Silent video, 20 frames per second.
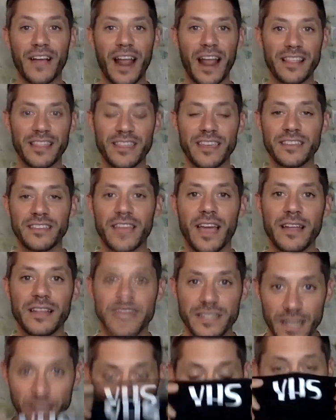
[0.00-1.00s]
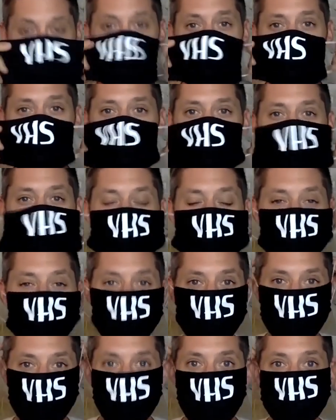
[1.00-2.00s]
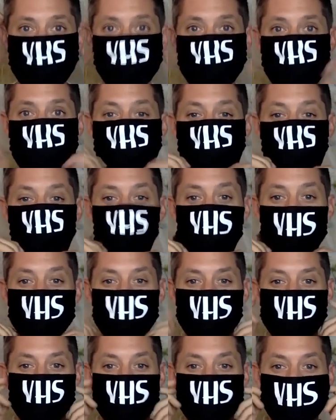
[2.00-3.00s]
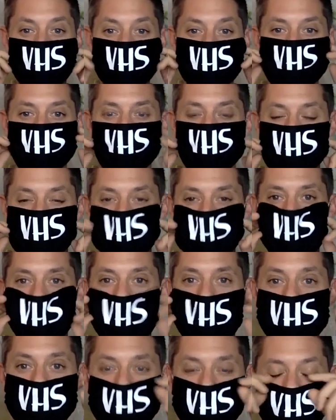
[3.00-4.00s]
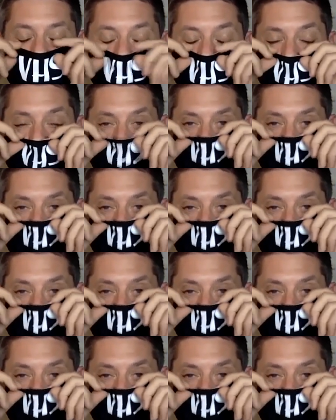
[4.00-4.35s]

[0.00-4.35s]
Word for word: I think the idea was just to like have a little, you know, fun with the masks.